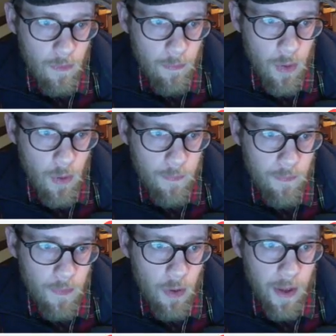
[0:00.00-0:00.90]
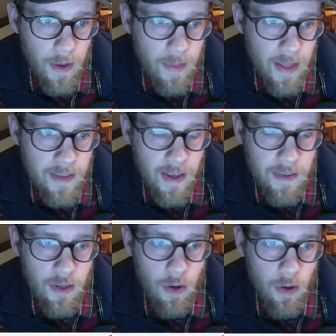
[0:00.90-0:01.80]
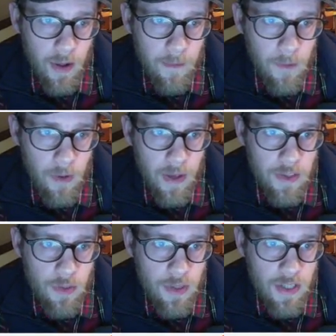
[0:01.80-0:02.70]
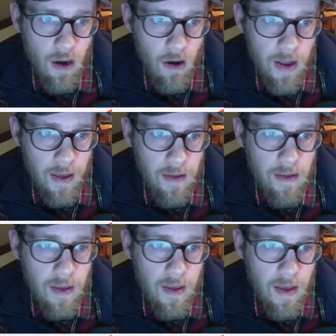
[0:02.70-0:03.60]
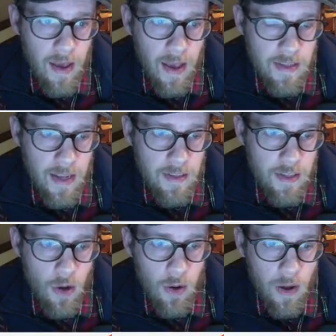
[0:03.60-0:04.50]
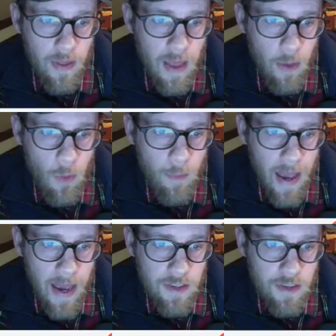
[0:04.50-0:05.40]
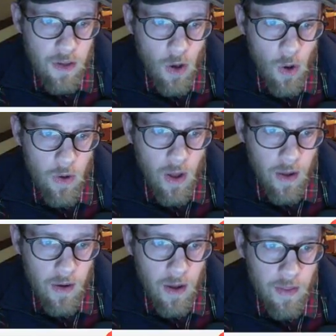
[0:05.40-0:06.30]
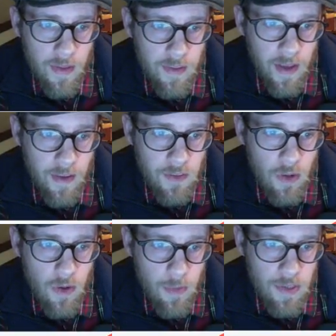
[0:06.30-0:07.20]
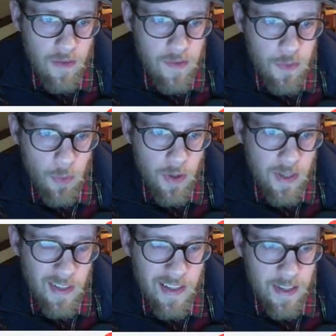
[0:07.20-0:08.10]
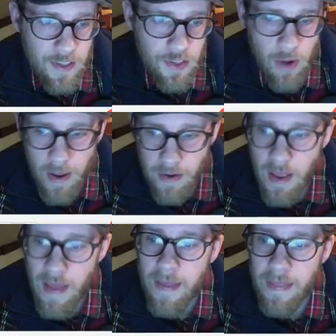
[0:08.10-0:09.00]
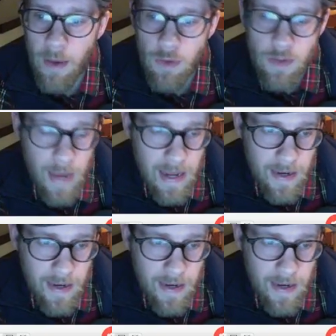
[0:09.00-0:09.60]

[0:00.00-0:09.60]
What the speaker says: Boop. Okay, that's the anticodon. Okay, so our tRNA has an anticodon that will match the codon on this guy. So number 7 is pointing to this strand that was made in